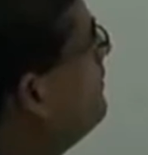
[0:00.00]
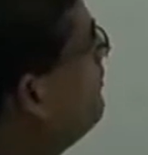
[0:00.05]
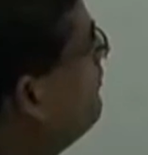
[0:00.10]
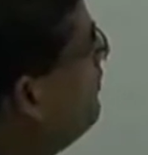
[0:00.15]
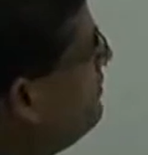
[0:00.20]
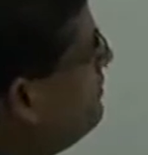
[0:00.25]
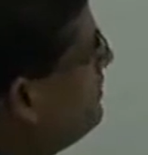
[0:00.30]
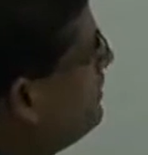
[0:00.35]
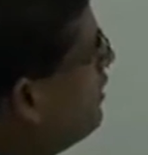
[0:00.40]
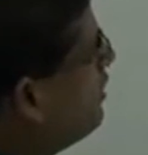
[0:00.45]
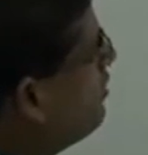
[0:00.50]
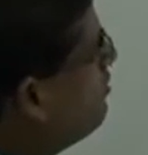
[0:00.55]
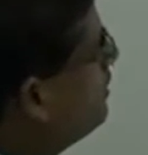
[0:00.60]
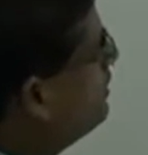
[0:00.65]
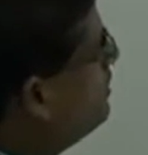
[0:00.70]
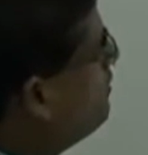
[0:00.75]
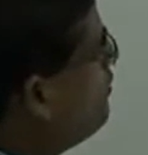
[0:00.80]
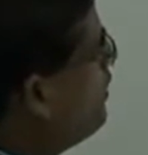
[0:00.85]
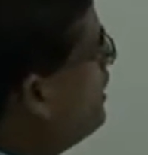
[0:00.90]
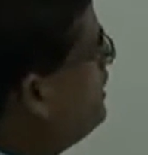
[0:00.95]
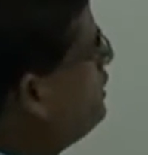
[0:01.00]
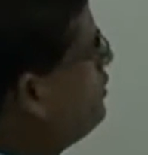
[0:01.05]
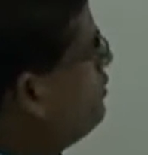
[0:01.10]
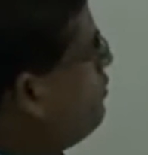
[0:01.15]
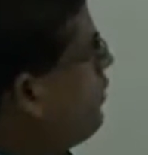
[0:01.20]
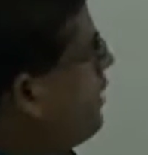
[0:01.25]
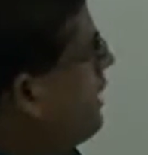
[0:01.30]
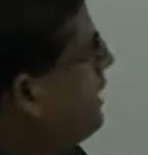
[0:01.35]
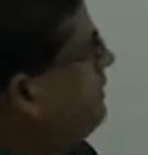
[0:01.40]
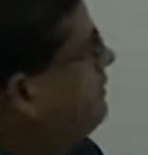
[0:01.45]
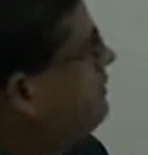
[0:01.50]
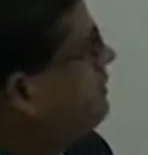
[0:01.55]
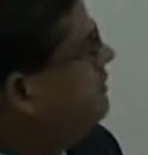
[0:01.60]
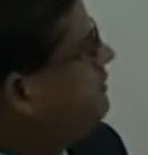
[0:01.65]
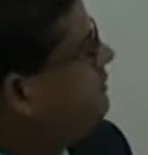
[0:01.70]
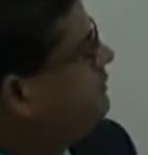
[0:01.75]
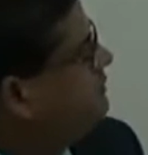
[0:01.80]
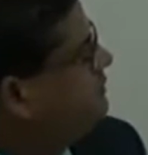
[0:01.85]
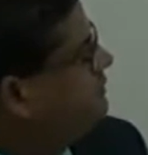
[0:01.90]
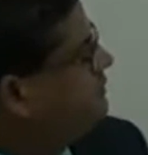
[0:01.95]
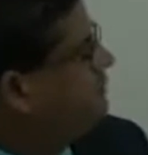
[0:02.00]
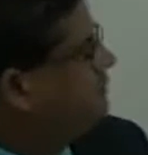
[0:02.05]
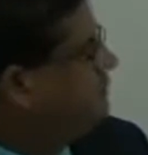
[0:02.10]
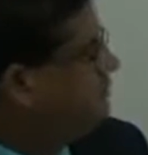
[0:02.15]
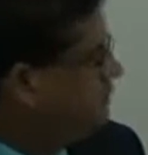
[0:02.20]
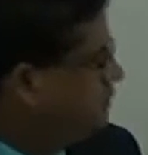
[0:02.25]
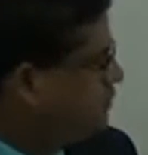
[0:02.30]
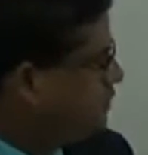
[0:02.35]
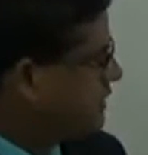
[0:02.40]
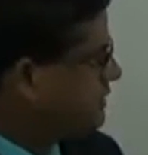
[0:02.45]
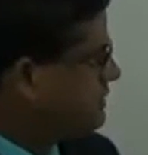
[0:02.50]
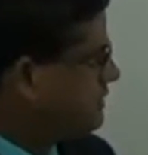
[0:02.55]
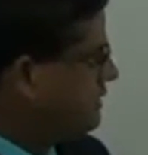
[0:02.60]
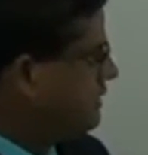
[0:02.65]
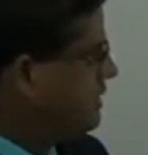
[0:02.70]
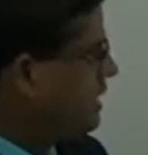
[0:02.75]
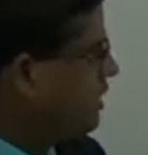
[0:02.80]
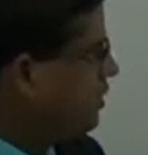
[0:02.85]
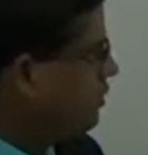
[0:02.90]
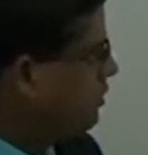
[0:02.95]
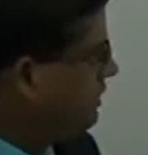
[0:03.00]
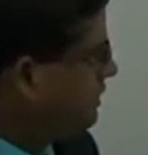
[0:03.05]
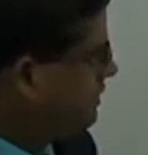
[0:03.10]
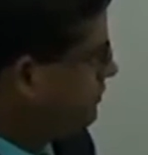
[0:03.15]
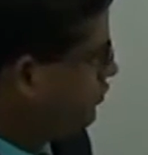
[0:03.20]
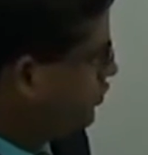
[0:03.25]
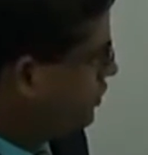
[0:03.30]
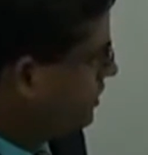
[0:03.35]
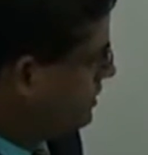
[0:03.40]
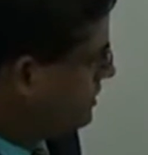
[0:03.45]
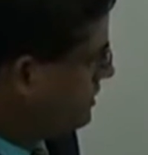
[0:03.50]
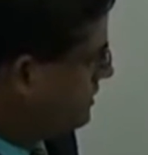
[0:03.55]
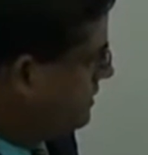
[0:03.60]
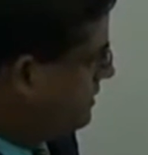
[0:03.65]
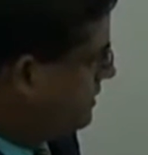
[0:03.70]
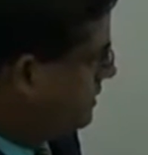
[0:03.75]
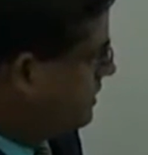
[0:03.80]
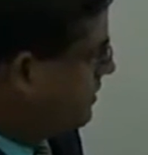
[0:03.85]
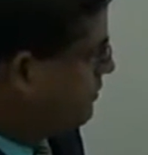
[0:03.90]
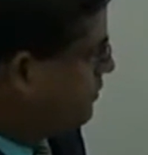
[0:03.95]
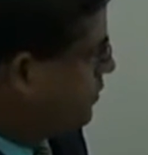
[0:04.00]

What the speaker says: When we talk about the point-to-point, you can see how it works. The